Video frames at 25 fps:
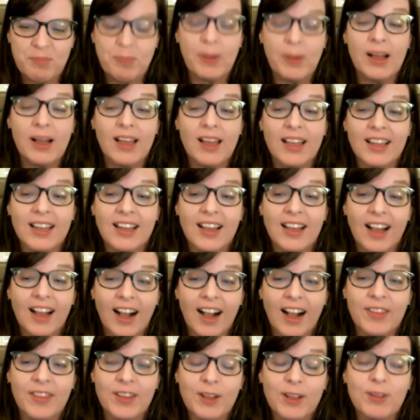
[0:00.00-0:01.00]
But
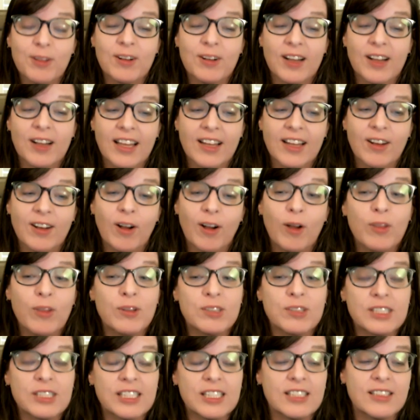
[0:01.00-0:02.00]
on the other hand, all
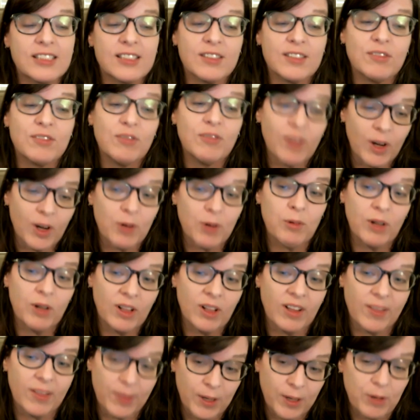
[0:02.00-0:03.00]
those kids did very
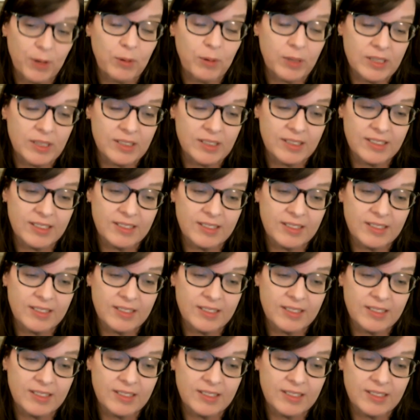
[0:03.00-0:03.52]
well on that quiz.